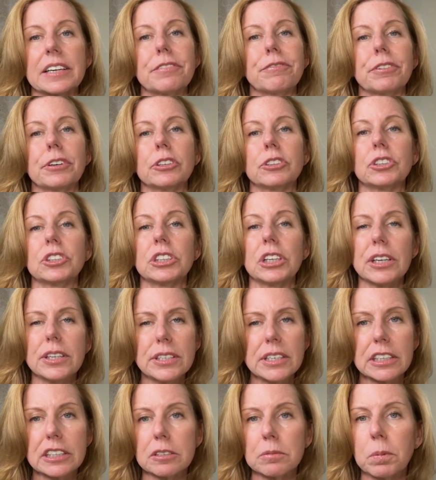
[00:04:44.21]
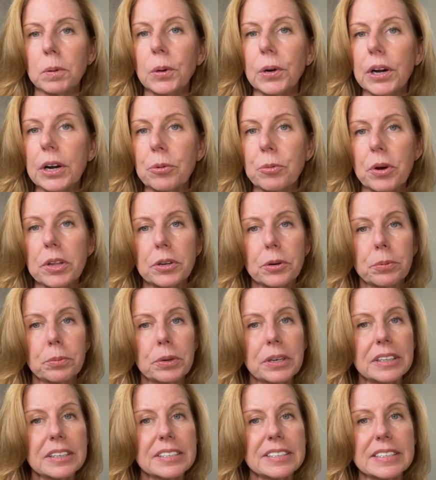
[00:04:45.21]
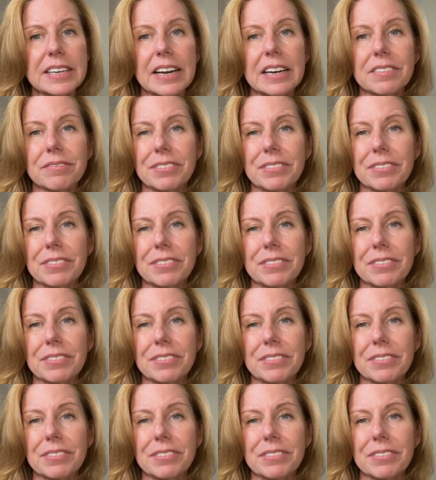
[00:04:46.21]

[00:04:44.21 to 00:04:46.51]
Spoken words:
If you're just exploring whether real estate